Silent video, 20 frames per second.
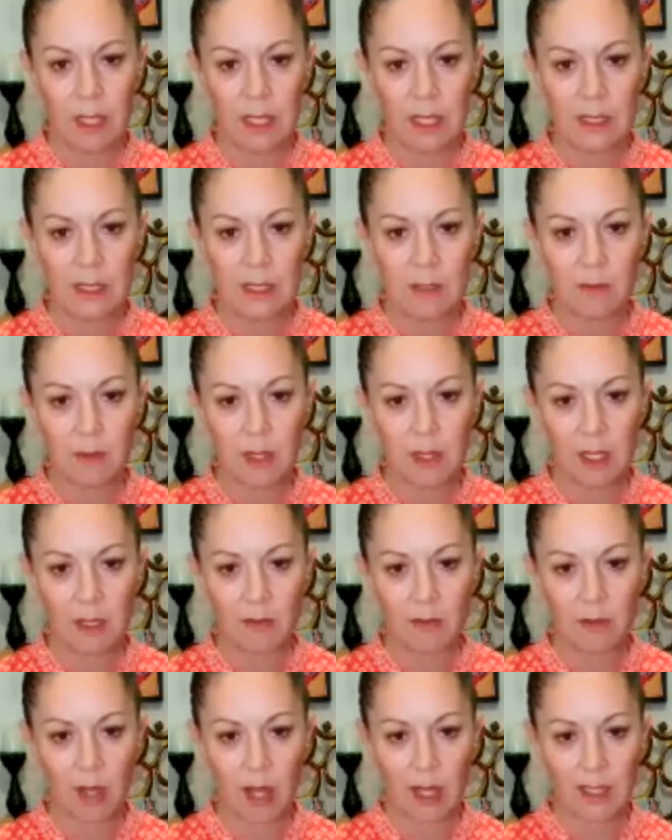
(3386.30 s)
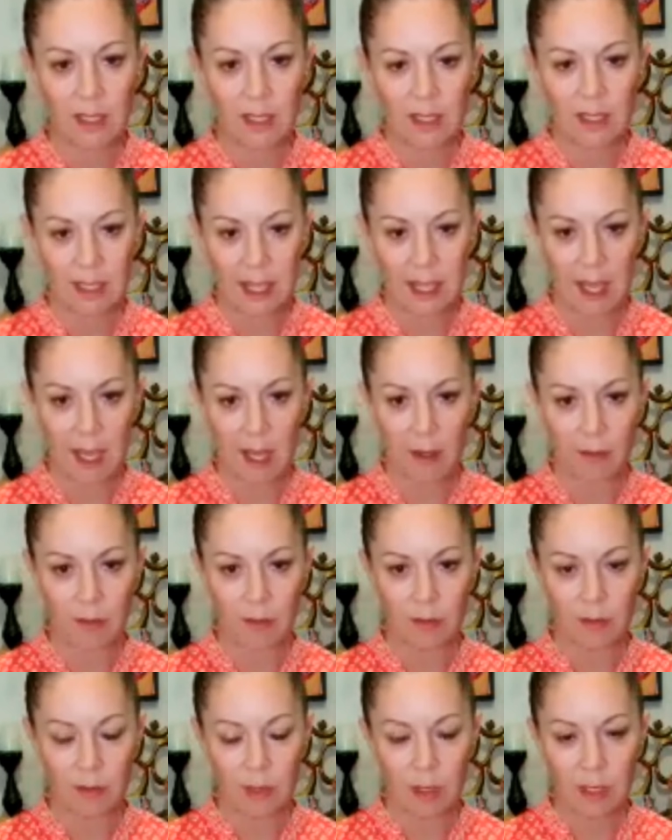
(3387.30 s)
Release this feeling of lightness now
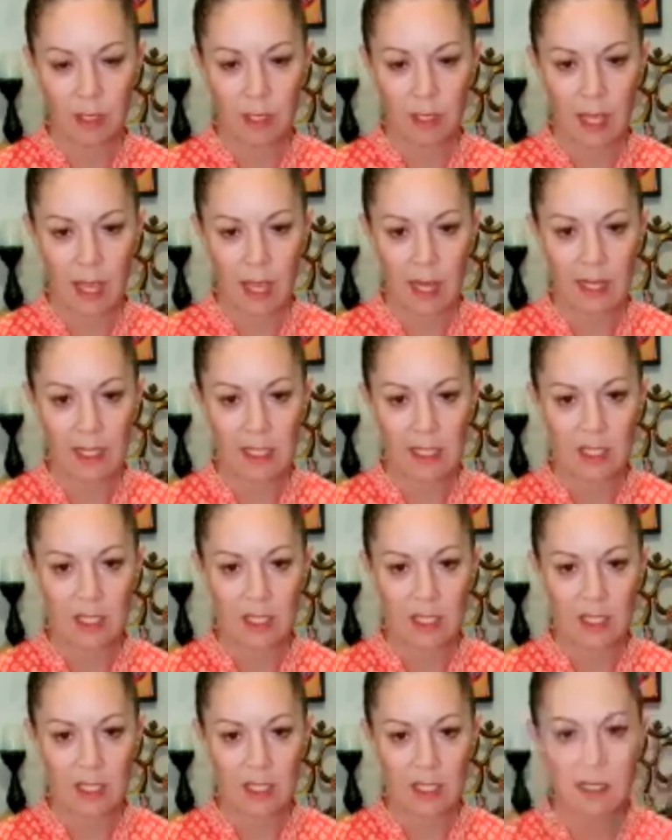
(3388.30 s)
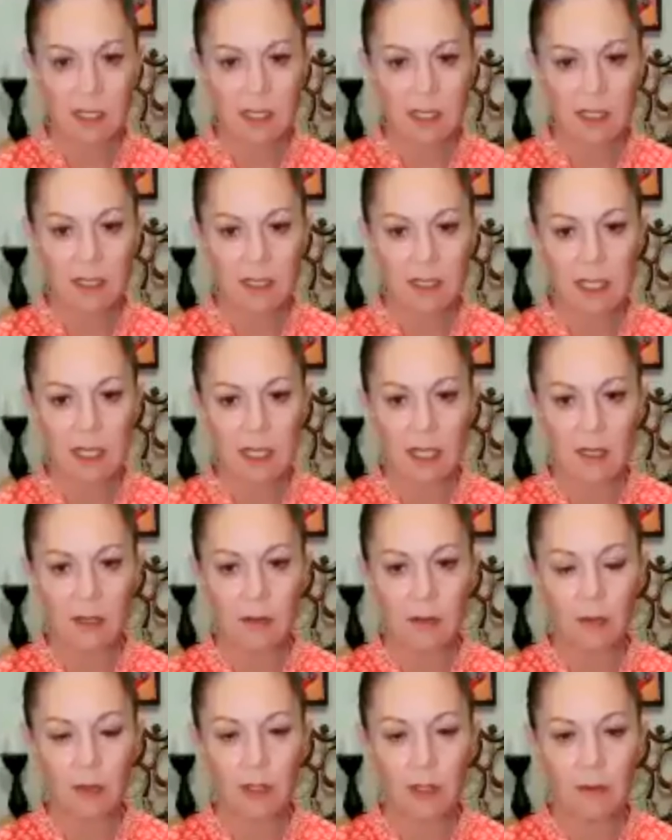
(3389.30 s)
and exchange it
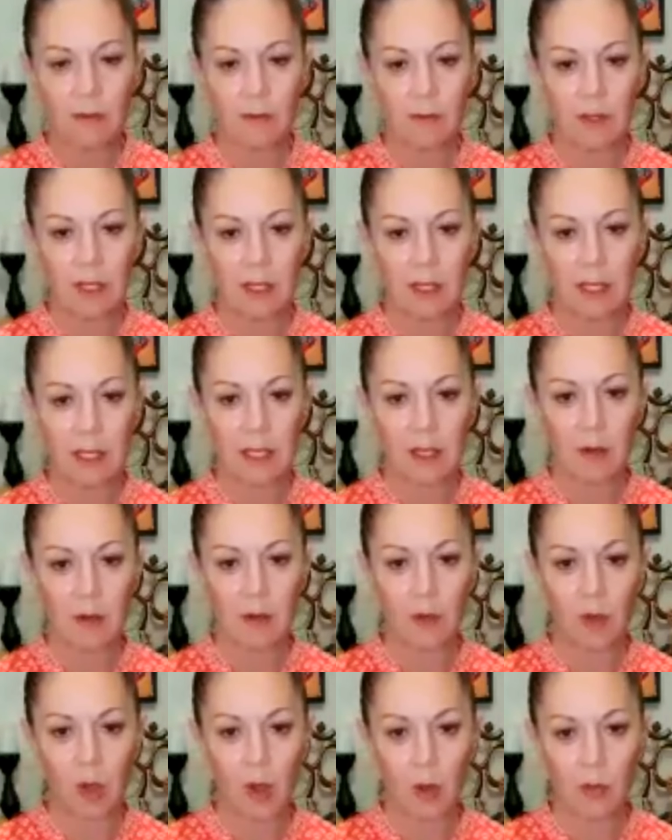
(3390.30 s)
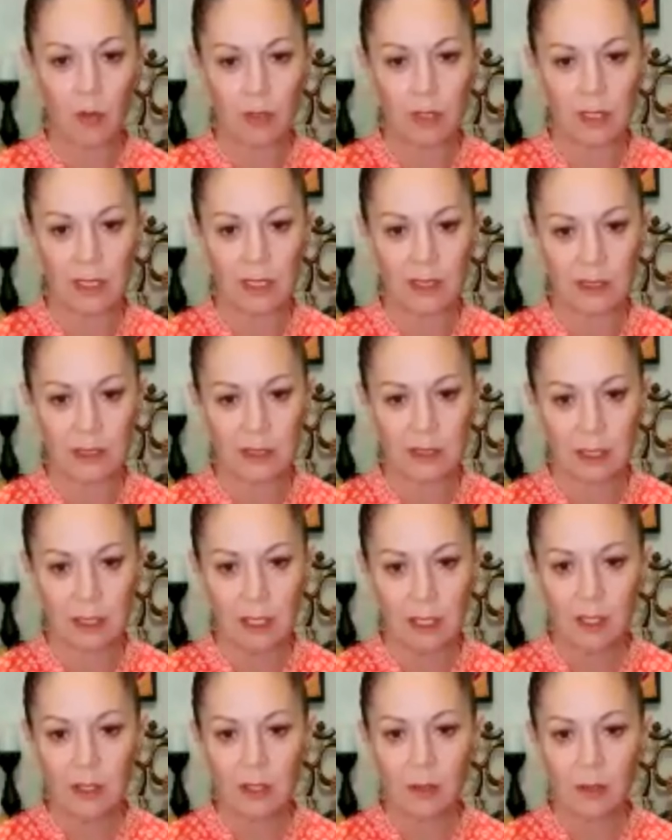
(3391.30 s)
instead with a feeling of coldness.
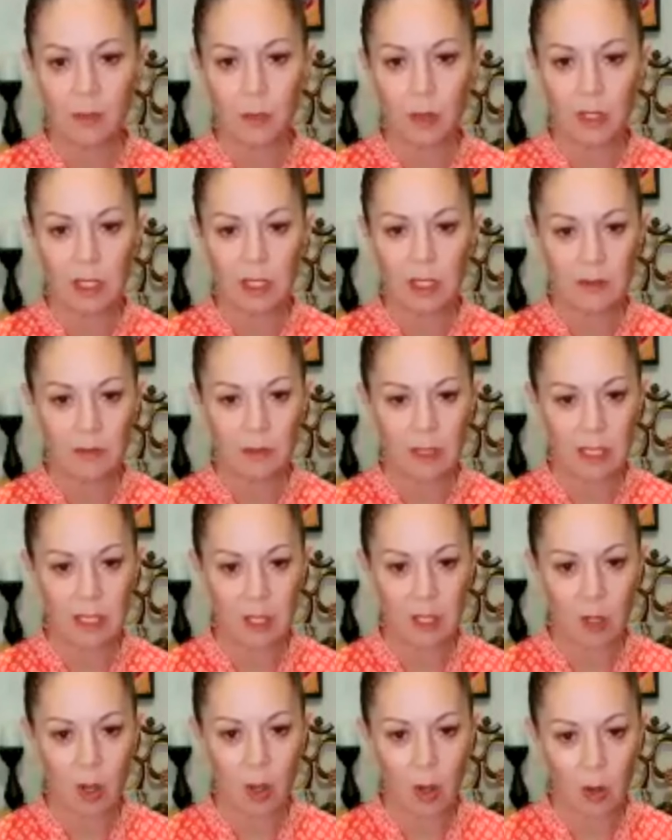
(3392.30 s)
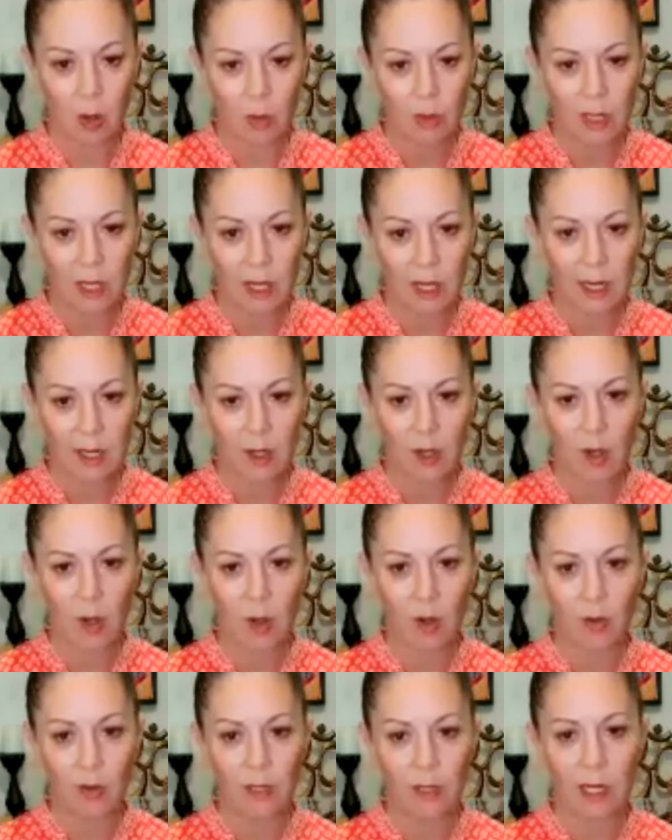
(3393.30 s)
The body's feeling colder and
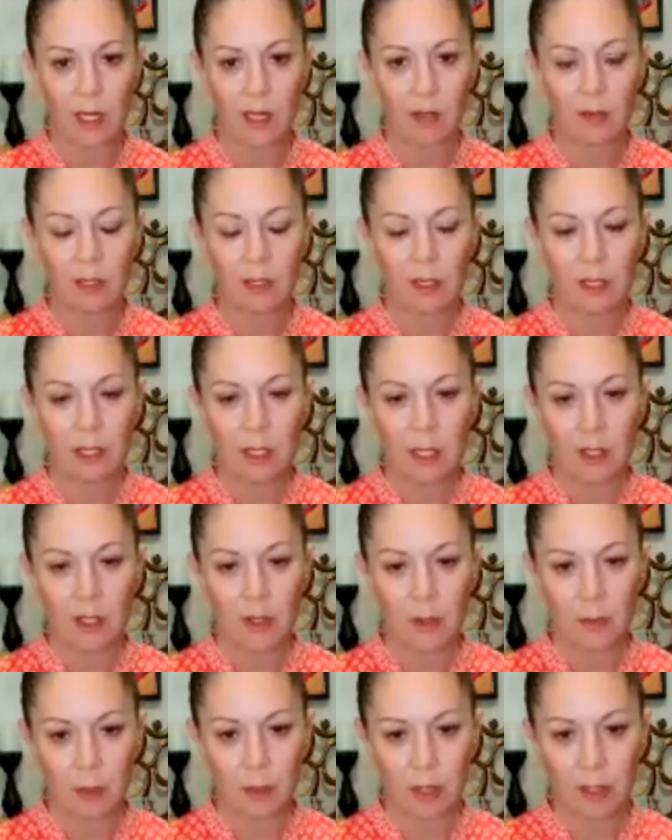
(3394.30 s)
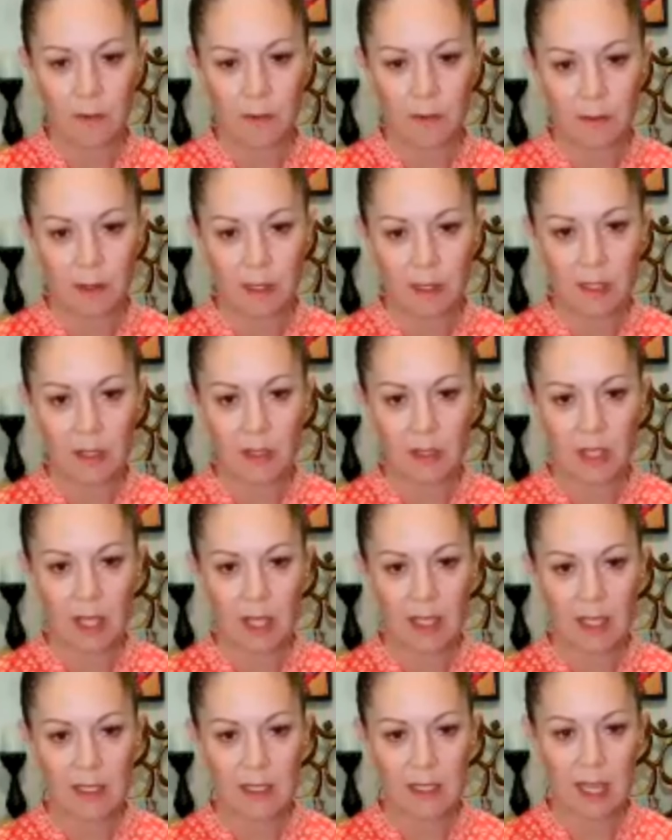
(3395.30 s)
colder. The body feels
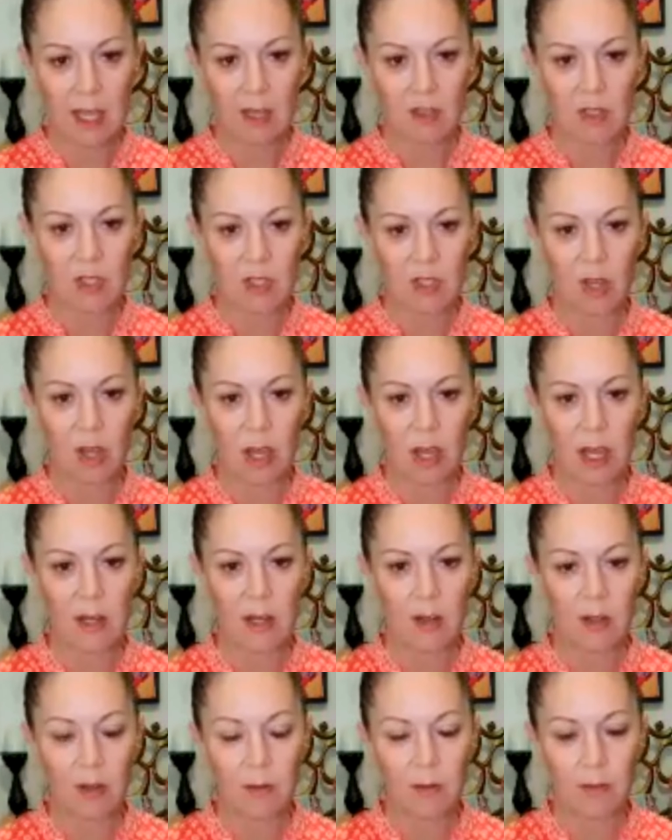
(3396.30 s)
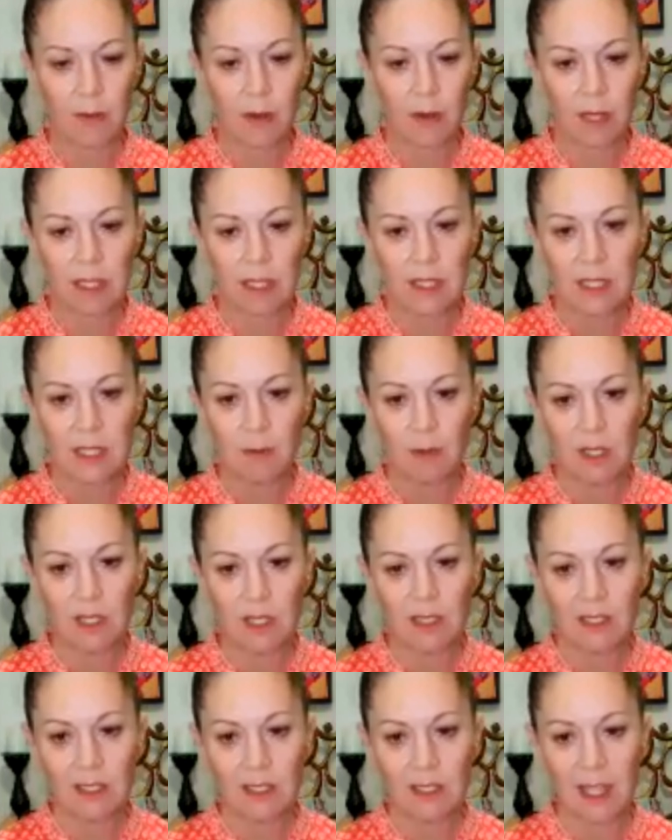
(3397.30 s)
like it's outside on a freezing
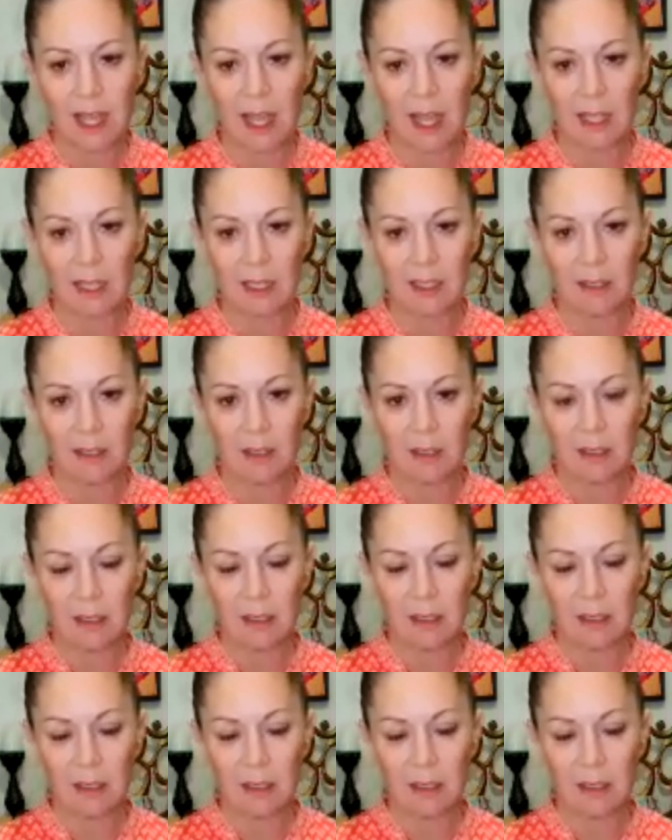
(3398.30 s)
winter's day.